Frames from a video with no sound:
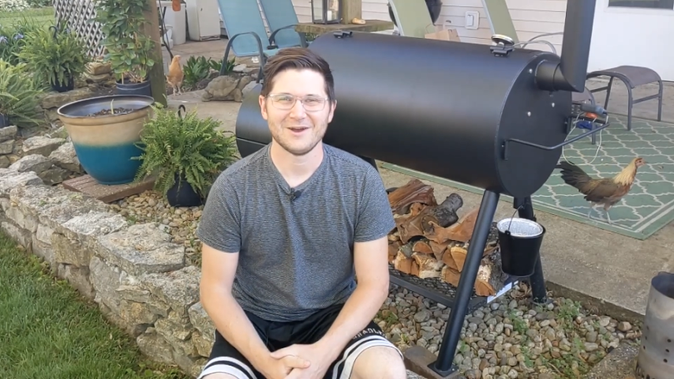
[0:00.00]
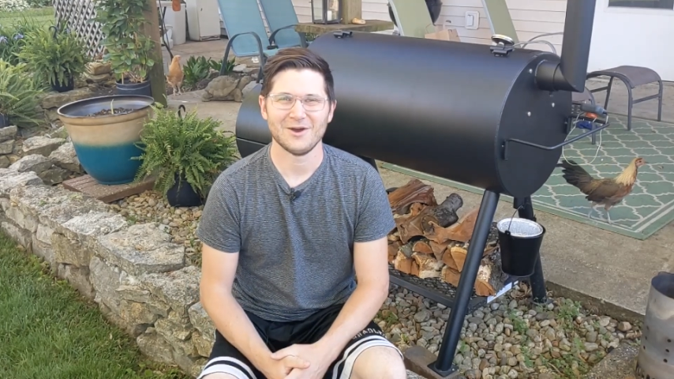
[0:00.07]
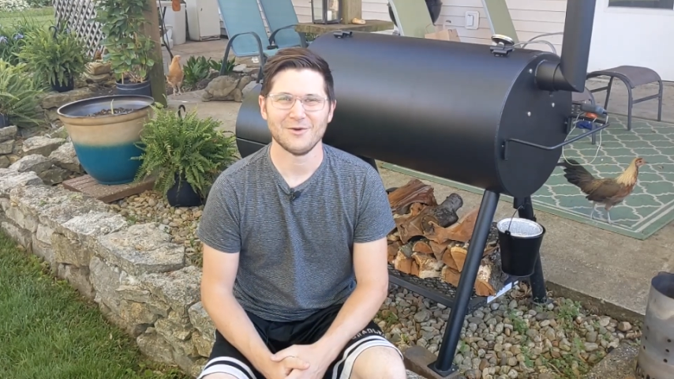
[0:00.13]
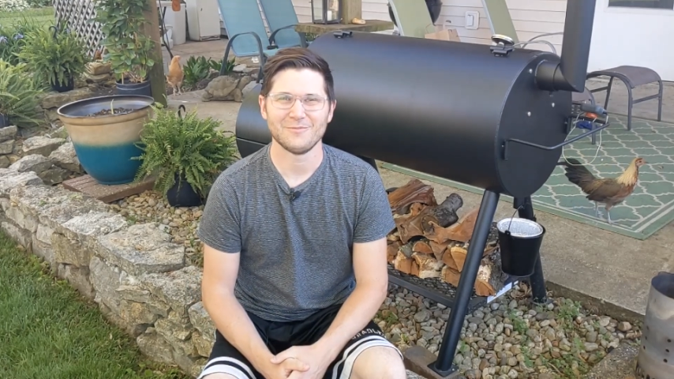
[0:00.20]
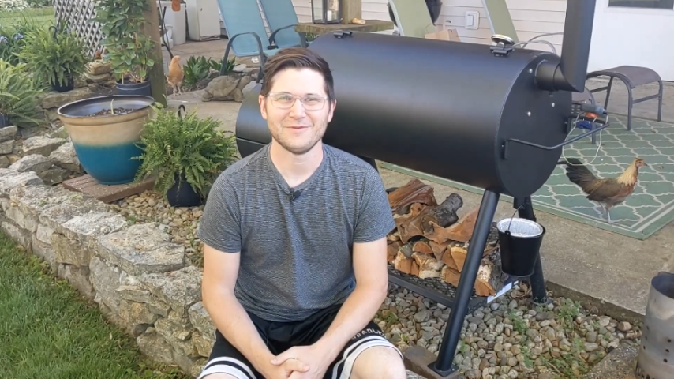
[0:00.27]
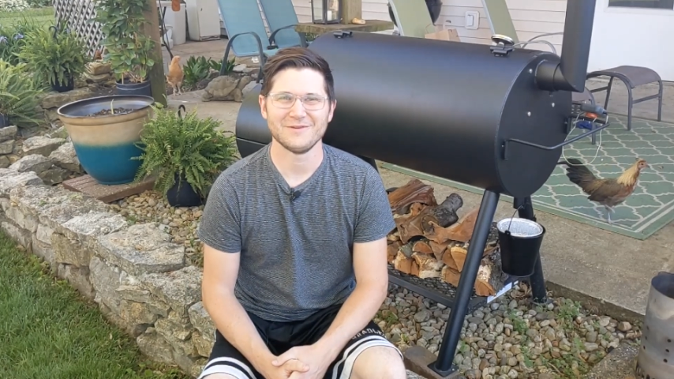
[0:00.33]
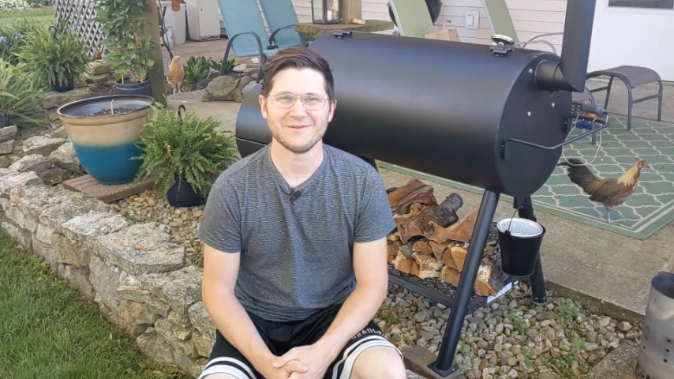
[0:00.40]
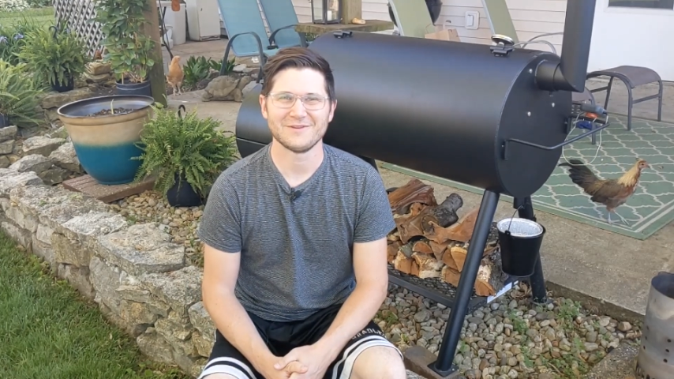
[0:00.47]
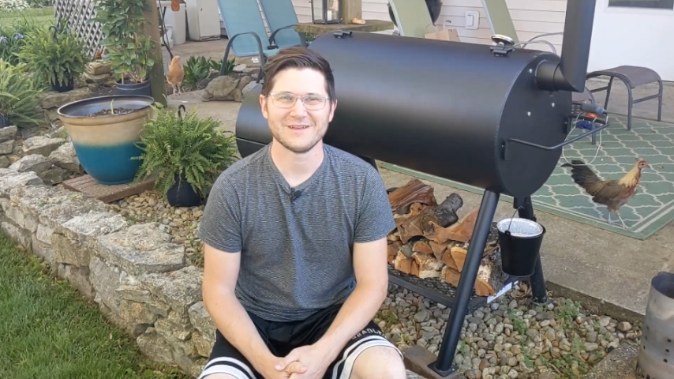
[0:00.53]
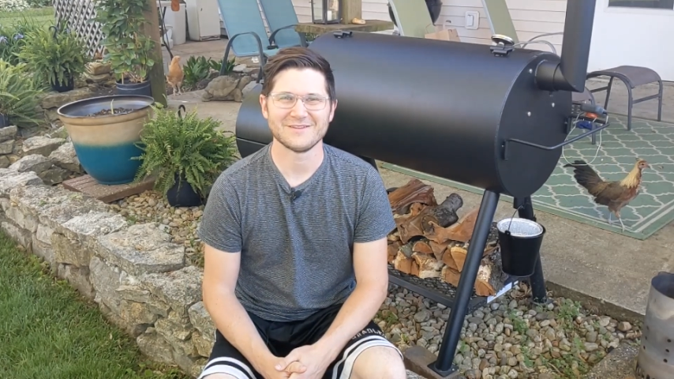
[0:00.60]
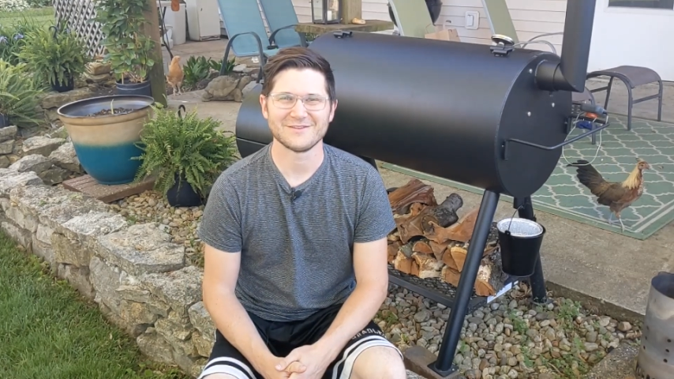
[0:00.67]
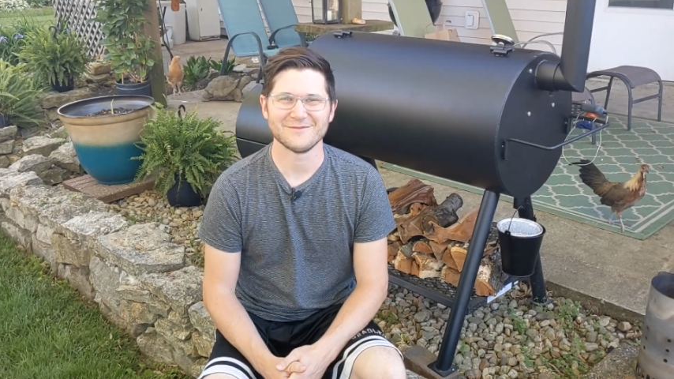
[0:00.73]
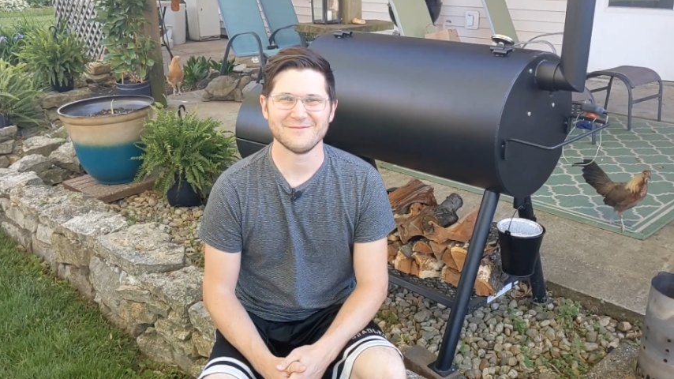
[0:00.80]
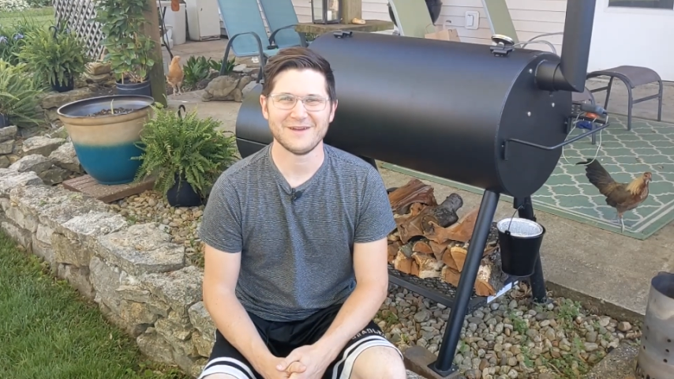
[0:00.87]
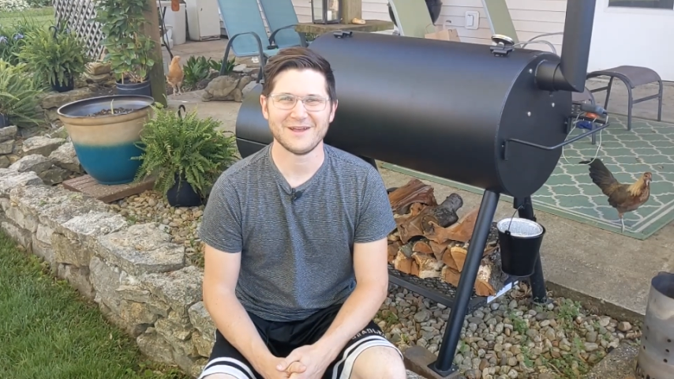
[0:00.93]
hope you
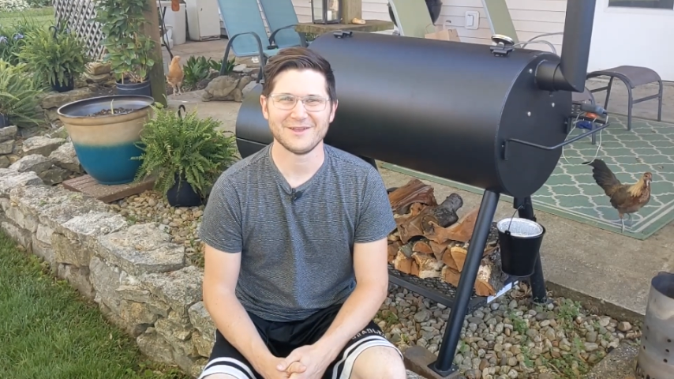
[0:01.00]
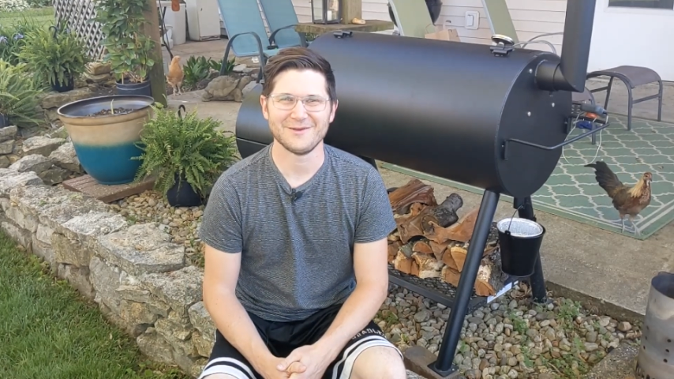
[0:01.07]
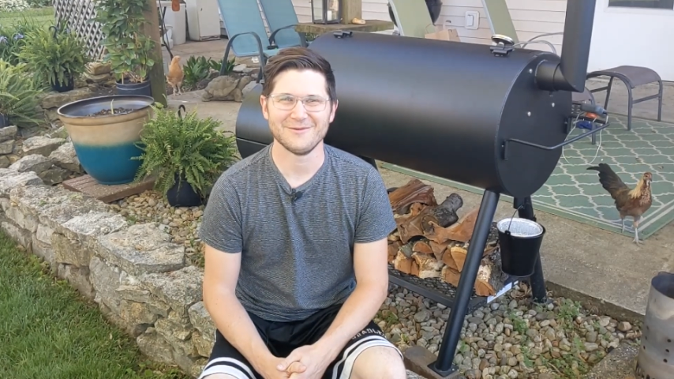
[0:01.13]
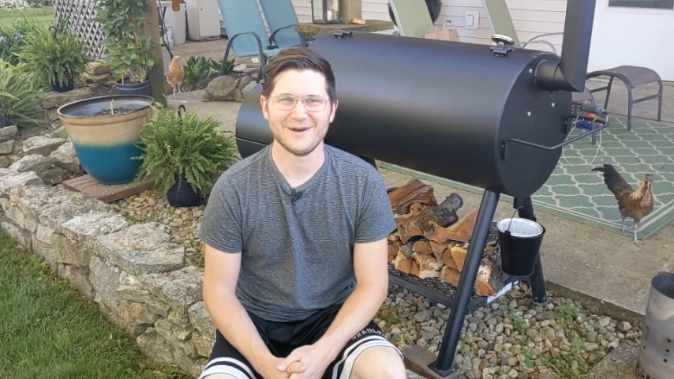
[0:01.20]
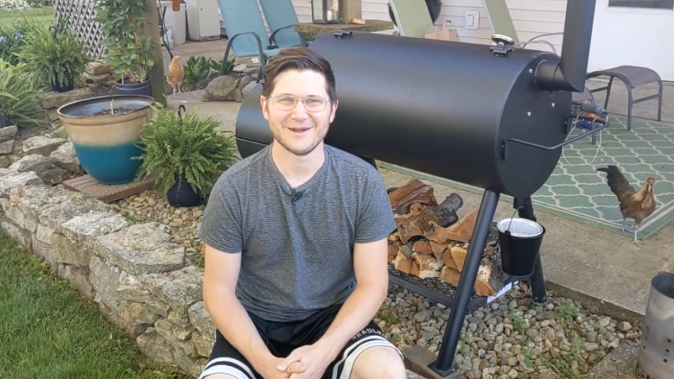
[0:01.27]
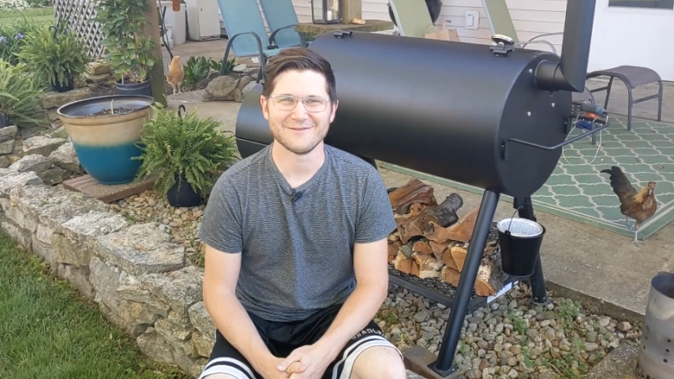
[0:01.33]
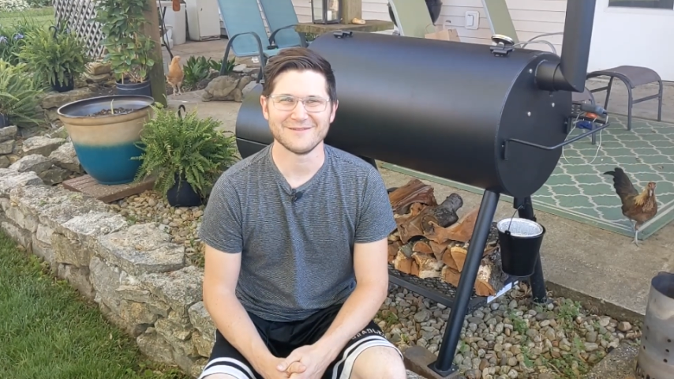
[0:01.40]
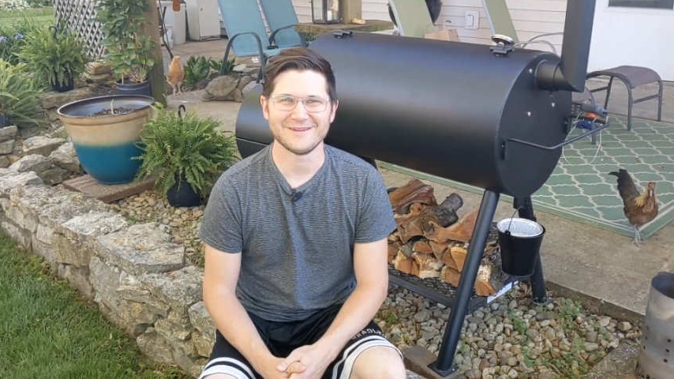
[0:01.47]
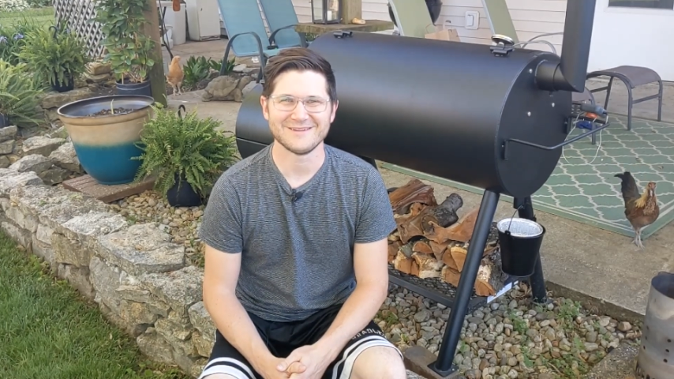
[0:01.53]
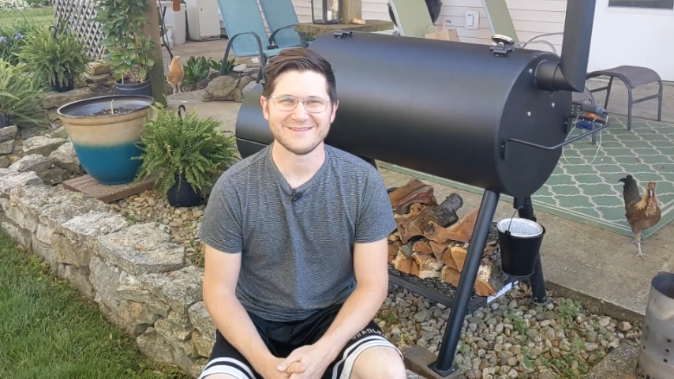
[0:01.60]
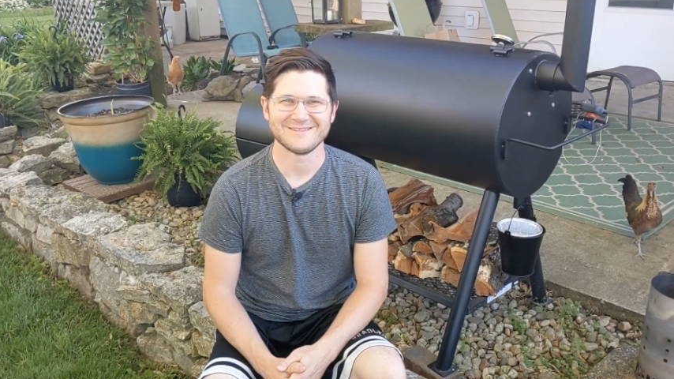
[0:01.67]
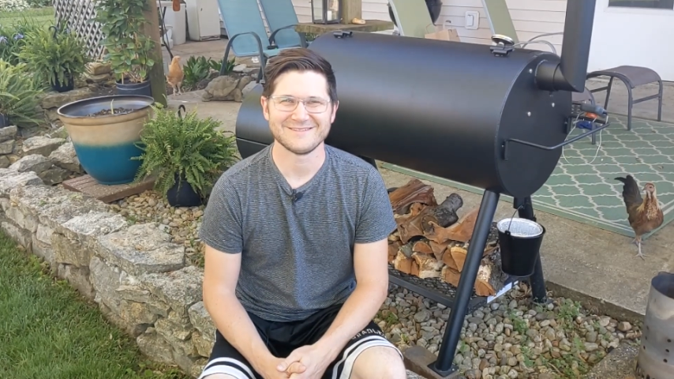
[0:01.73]
get some value out of it.